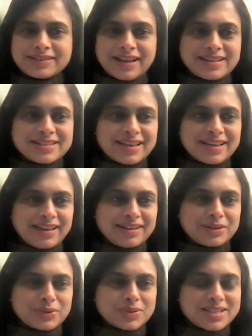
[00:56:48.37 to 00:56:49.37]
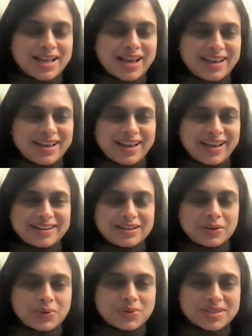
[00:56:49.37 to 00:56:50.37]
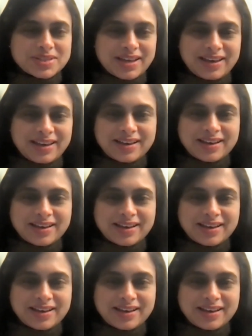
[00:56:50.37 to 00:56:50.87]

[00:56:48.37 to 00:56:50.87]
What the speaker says: Thanks again, Kudzai and Jose.